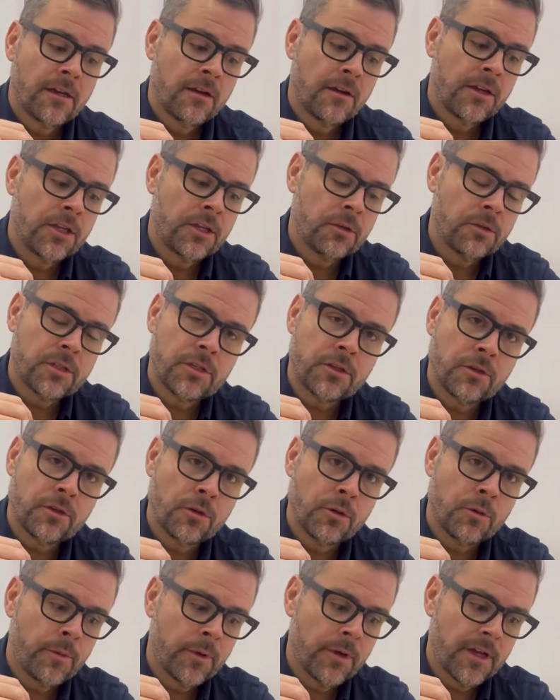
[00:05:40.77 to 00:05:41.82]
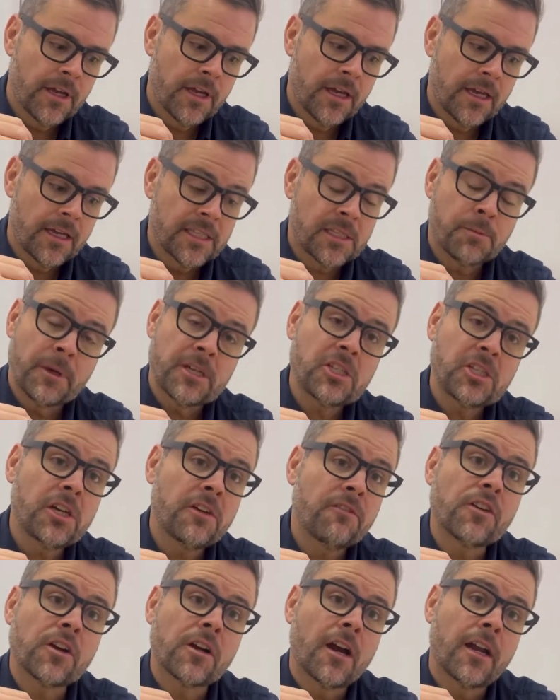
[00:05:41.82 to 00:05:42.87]
YouTube, especially
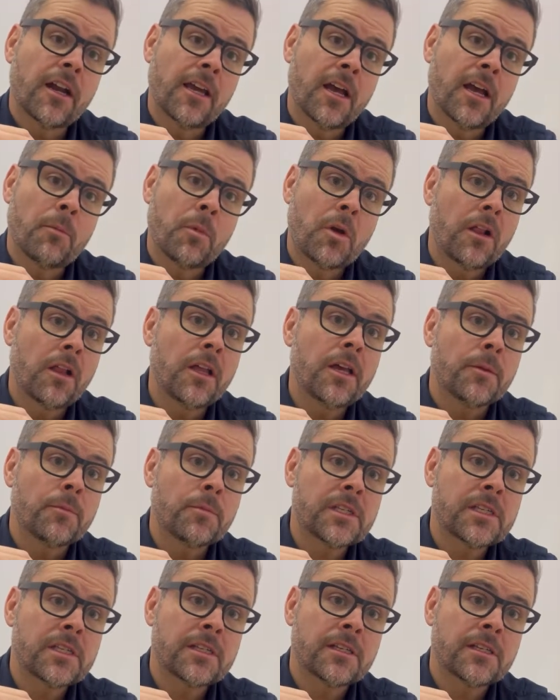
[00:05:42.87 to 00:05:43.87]
if you're cutting up clips